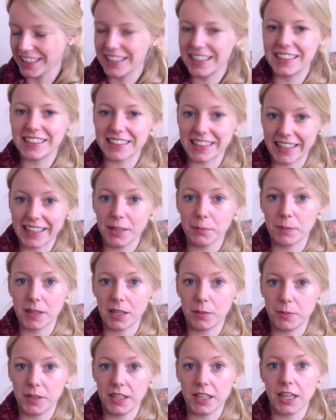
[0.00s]
He's like a
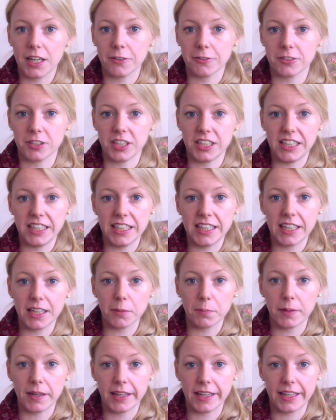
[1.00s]
baby. After
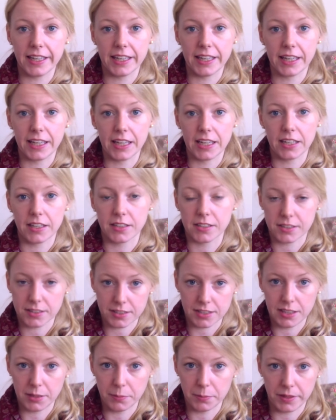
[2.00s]
eating, playing, and
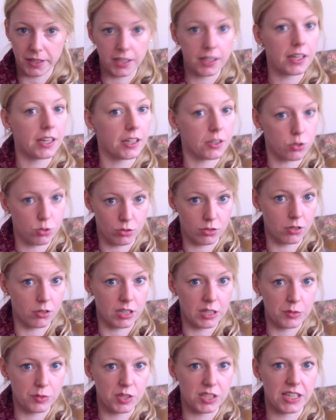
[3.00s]
sleeping, he has to go
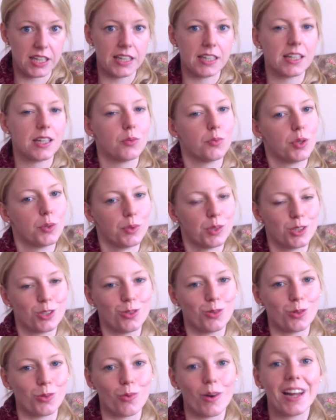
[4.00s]
outside, and we will
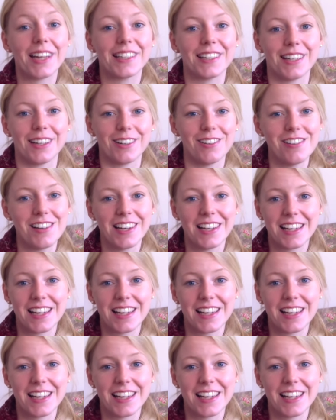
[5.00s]
do it right now.